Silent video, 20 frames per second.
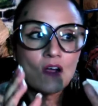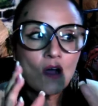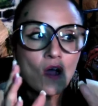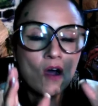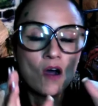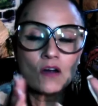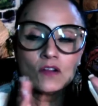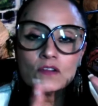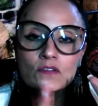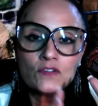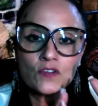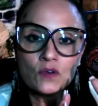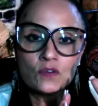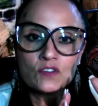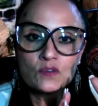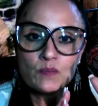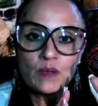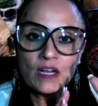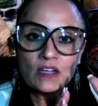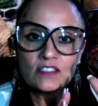all of
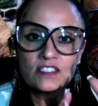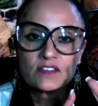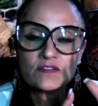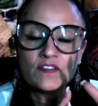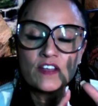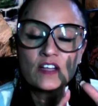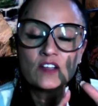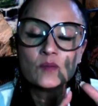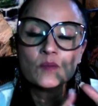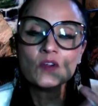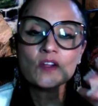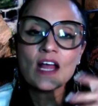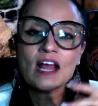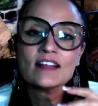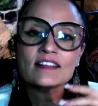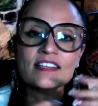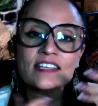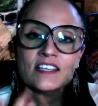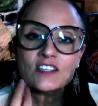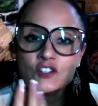those belts available
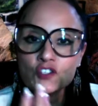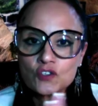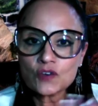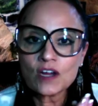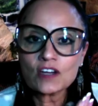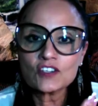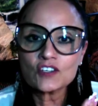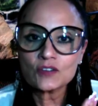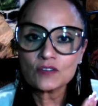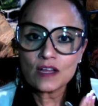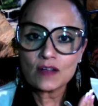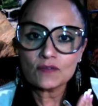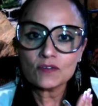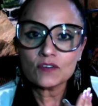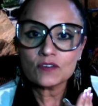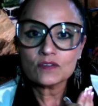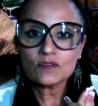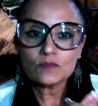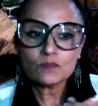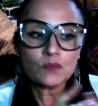at the instructor
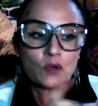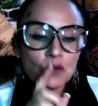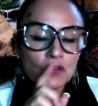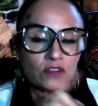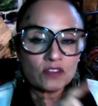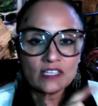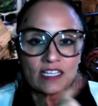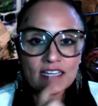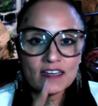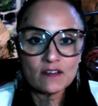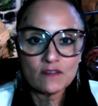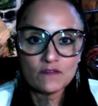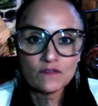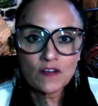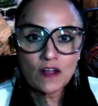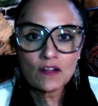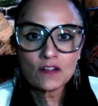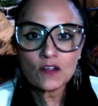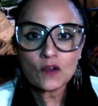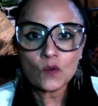level, both lead and
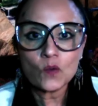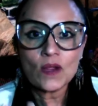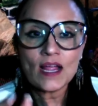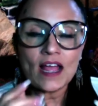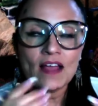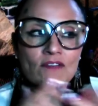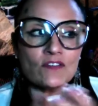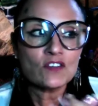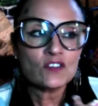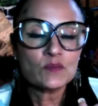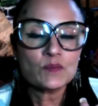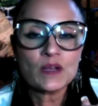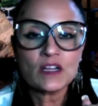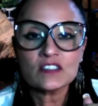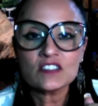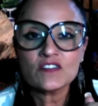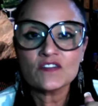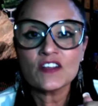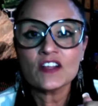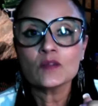follow. We have those
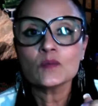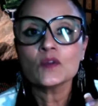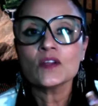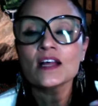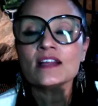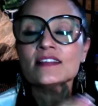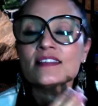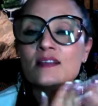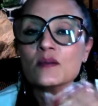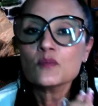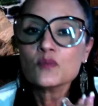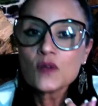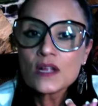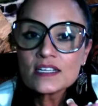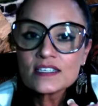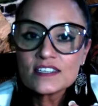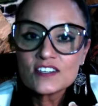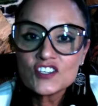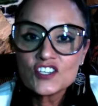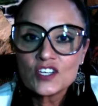belts available at the
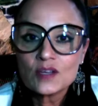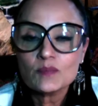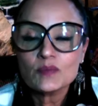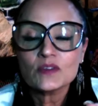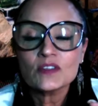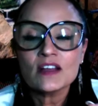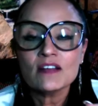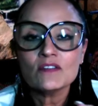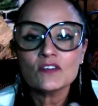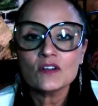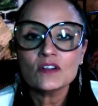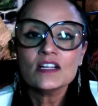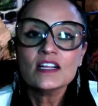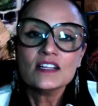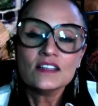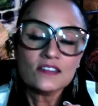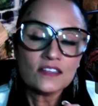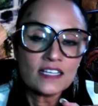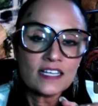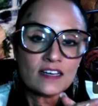apprenticeship level,
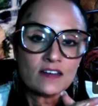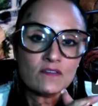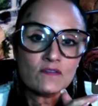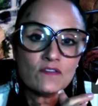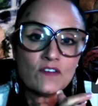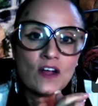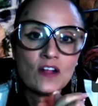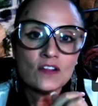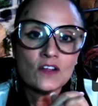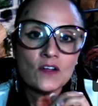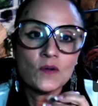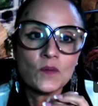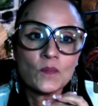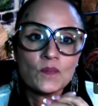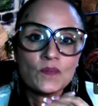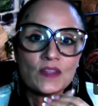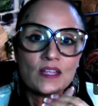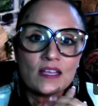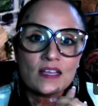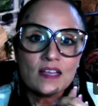lead and follow.
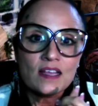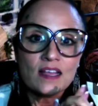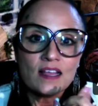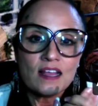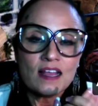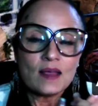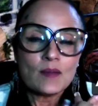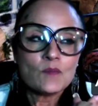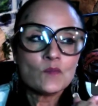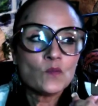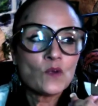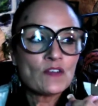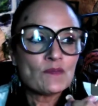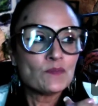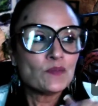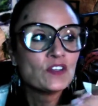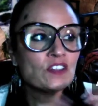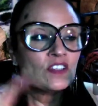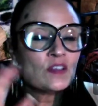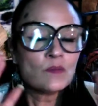We
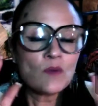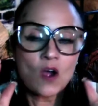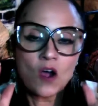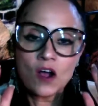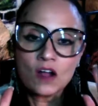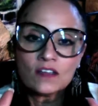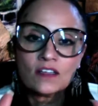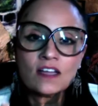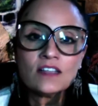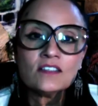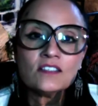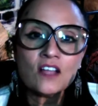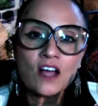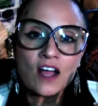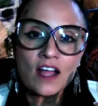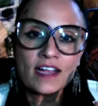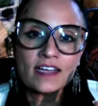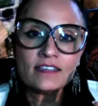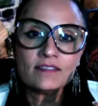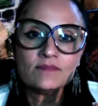put them all
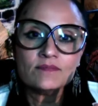online.